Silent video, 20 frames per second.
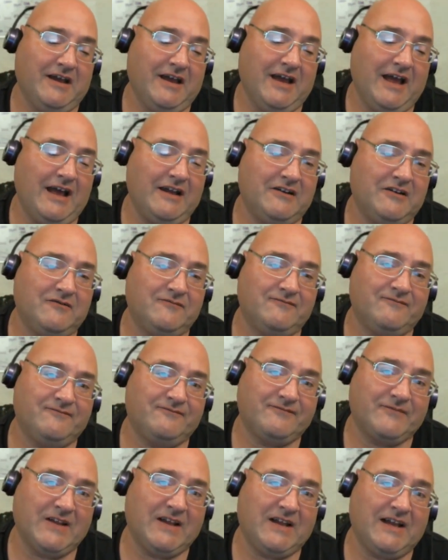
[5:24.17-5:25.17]
I don't know.
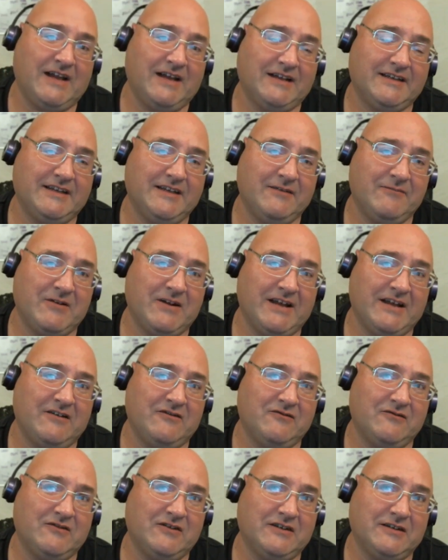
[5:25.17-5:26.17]
Uh, keep an eye
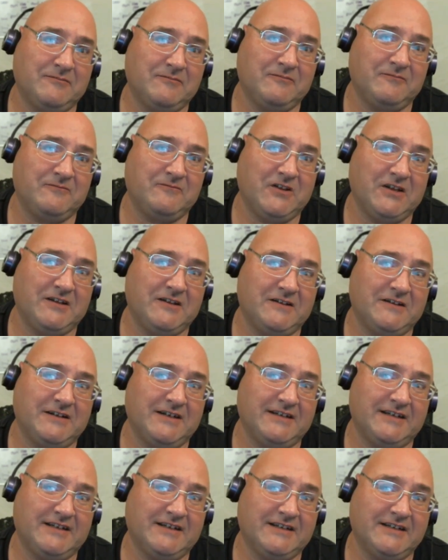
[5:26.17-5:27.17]
out. I'm thinking I'm going to
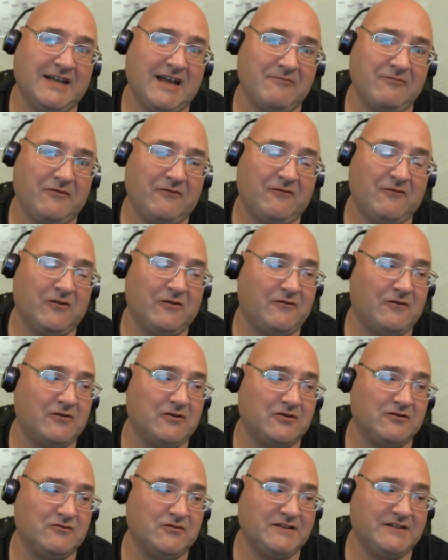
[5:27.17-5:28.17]
take a nap before the
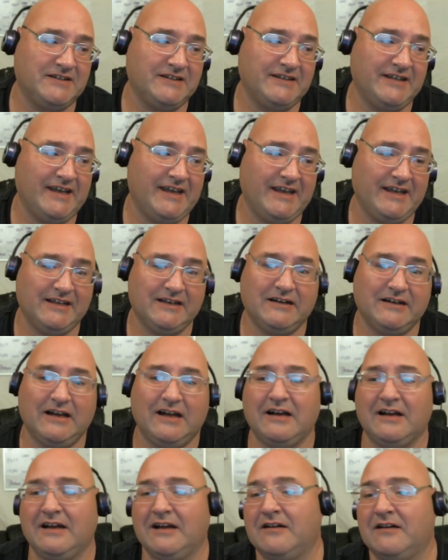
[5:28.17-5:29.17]
first one today.
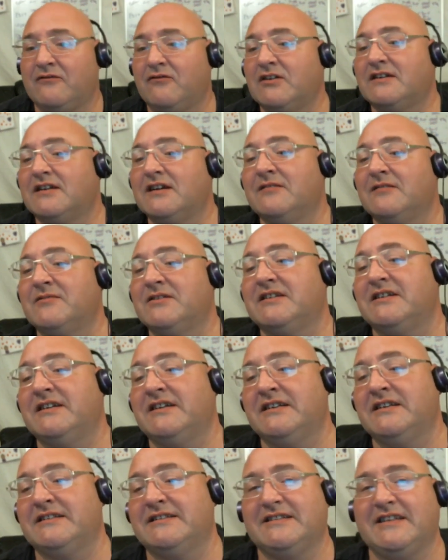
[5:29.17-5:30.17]
Uh, what time is it?
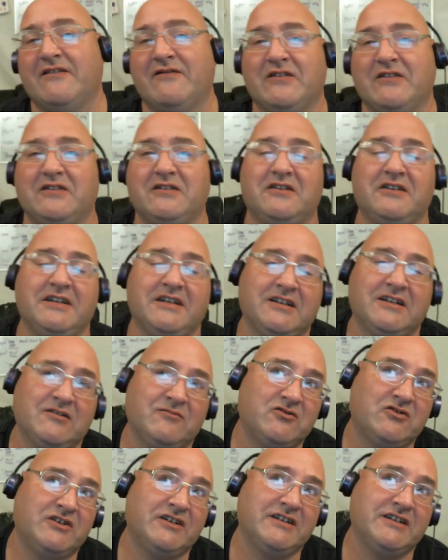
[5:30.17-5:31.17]
It's seven thirty in the
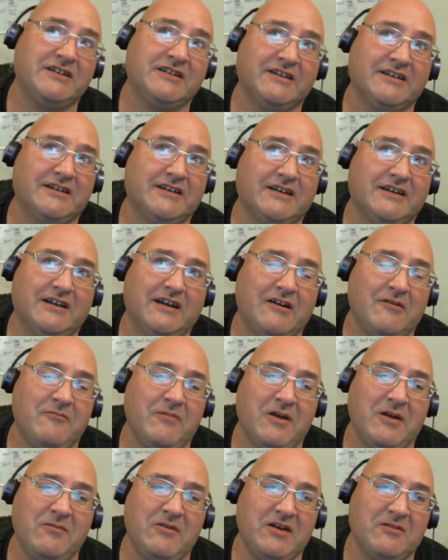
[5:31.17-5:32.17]
morning.
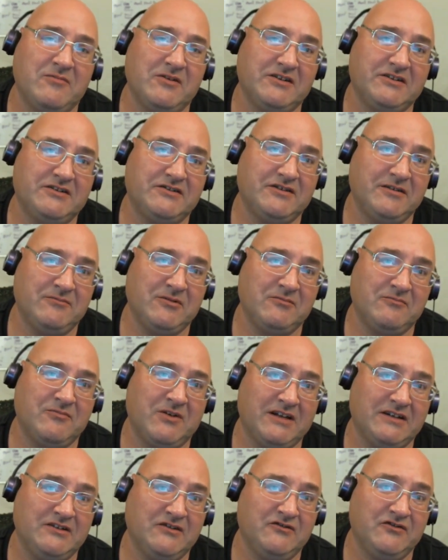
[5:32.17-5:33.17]
Maybe I'll be streaming by
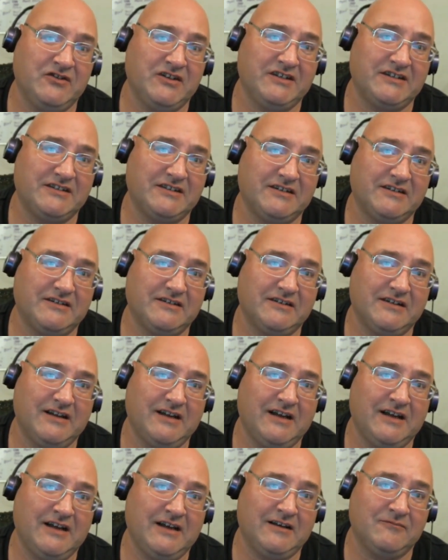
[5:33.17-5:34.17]
noonish.
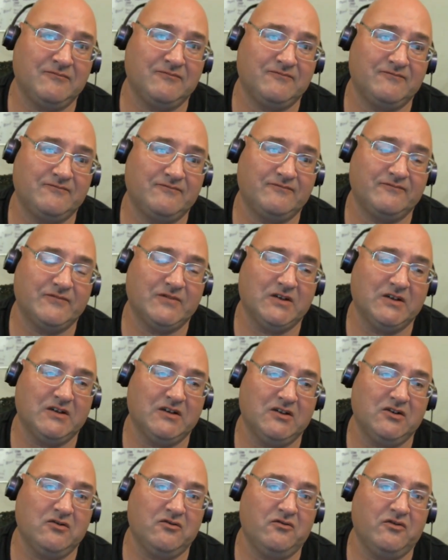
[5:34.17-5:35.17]
Um...
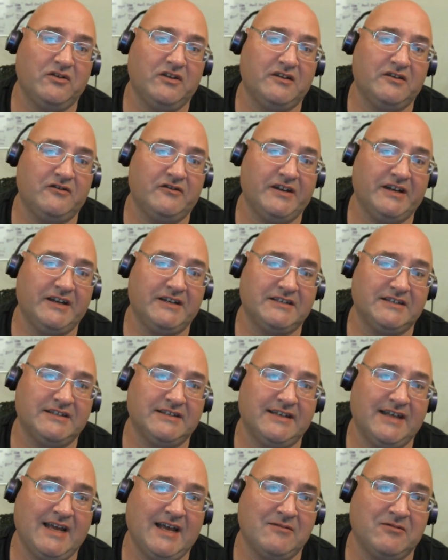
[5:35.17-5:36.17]
With the donations
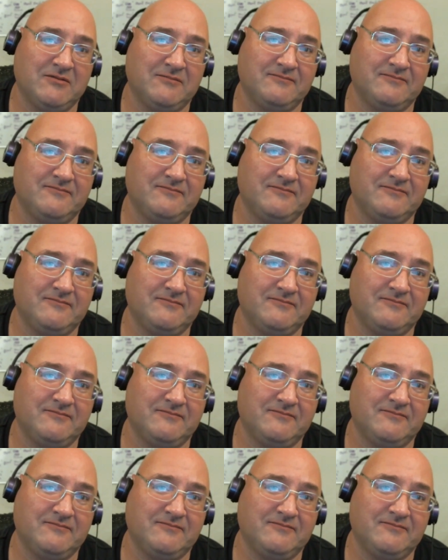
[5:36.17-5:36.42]
tab up.